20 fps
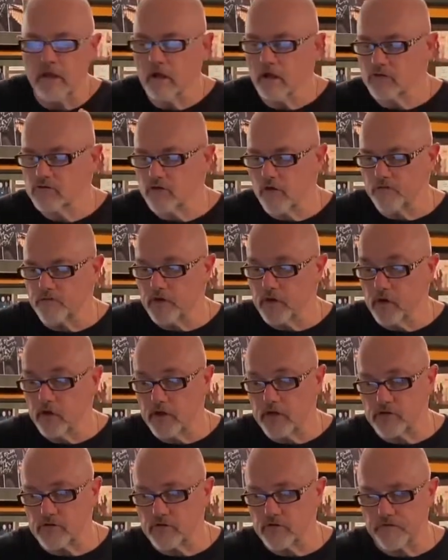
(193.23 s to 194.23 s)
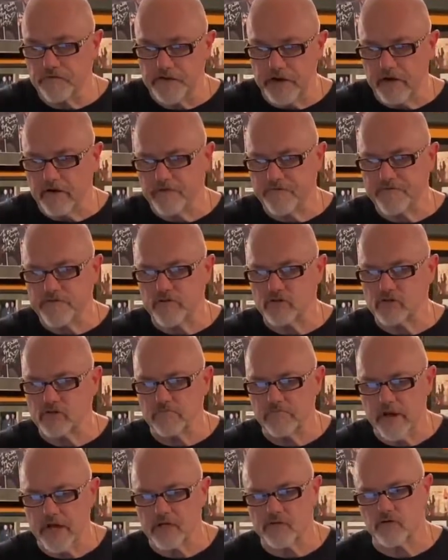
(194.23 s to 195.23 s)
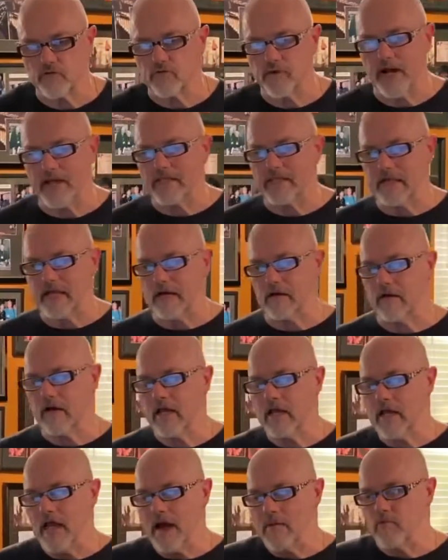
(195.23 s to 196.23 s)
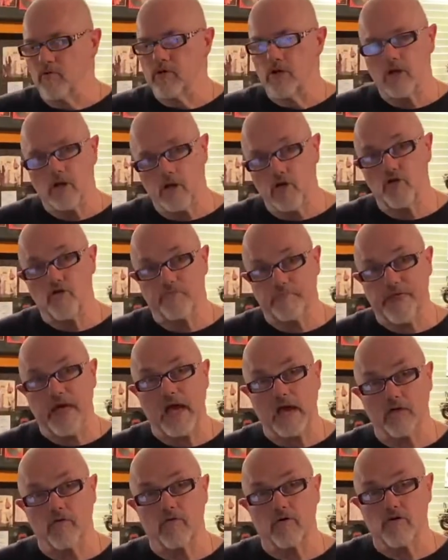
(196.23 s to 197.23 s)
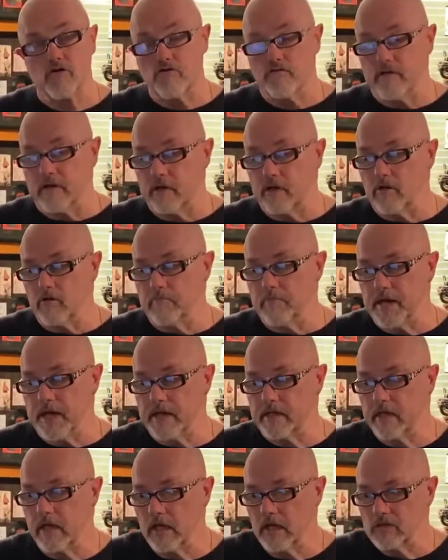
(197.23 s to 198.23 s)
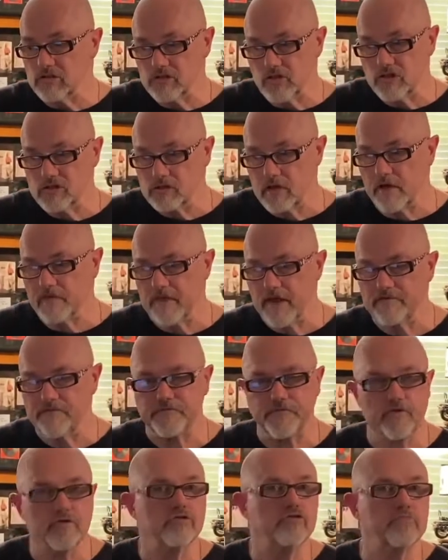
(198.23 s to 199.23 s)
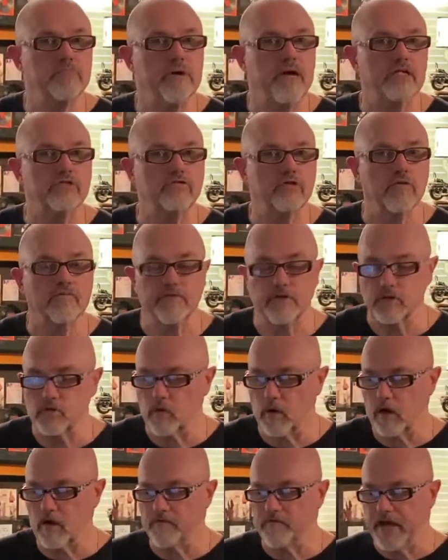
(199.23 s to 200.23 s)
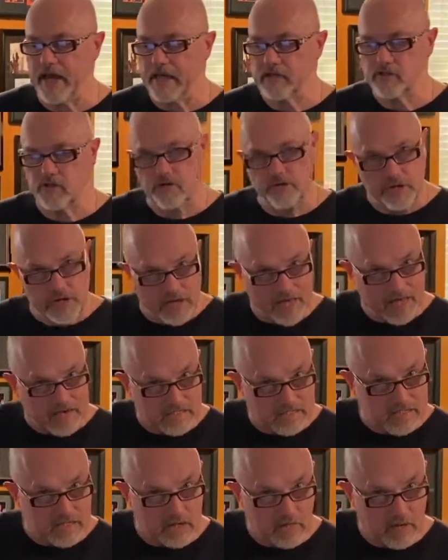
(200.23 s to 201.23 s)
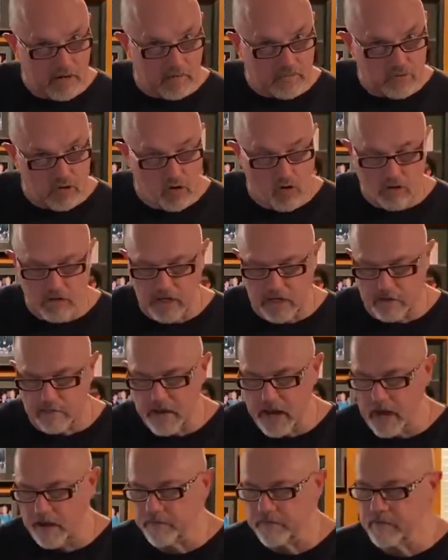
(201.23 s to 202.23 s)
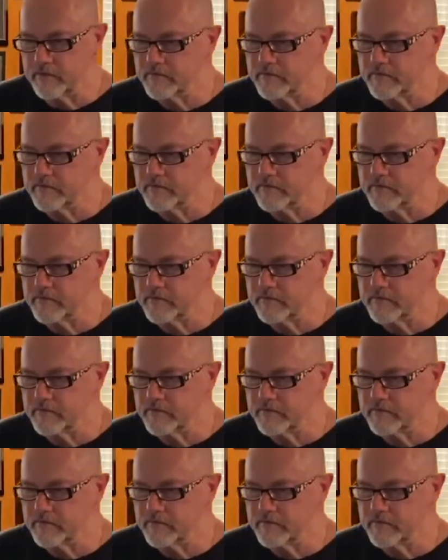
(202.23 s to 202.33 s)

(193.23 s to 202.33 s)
So if you look at your very first measure right there, I'm going to loop that groove a little bit just on that first measure of the 12/8 so you can kind of see what I'm talking about.